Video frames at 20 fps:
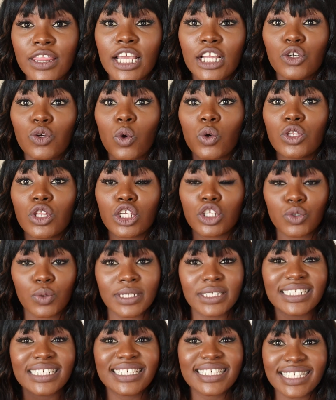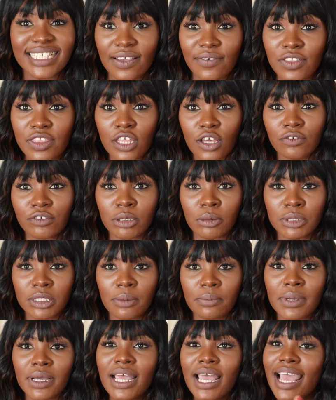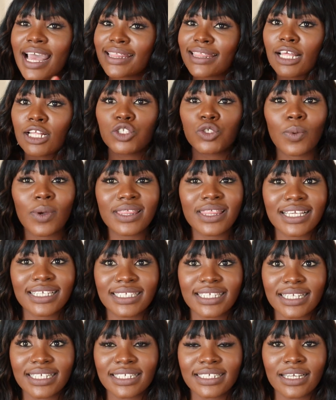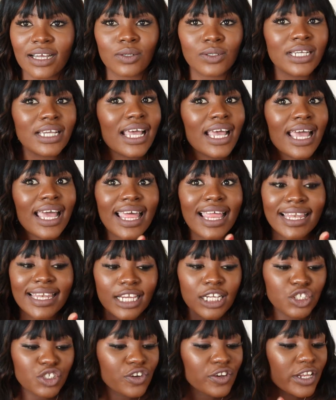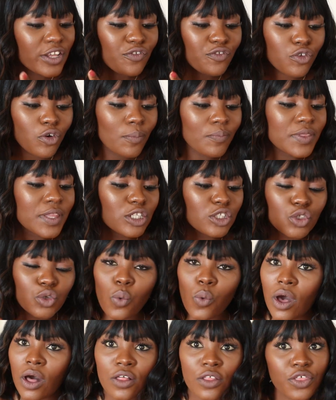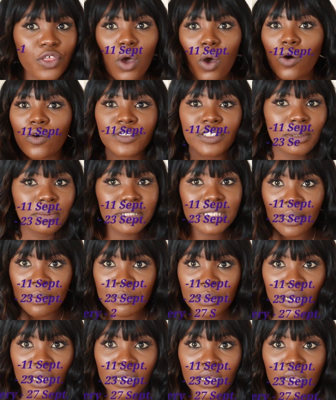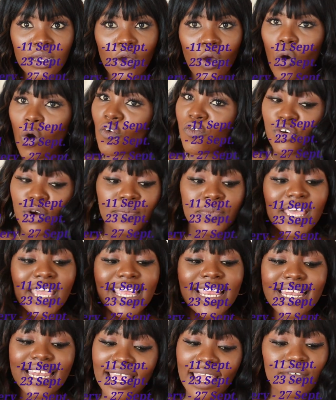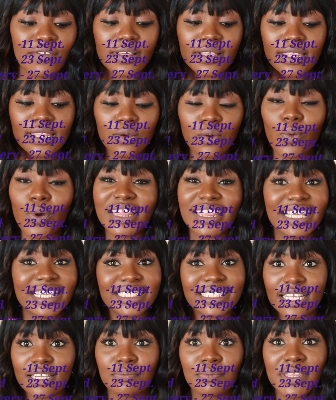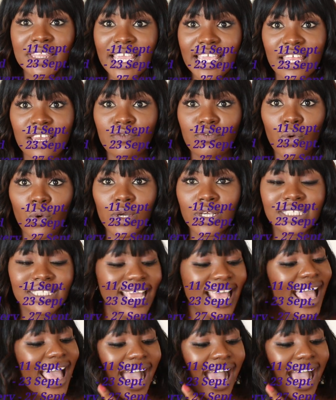and then on the 27th of September, that's when they sent it out. Literally from the 12th of September, or from the 11th when they sent me the invoice,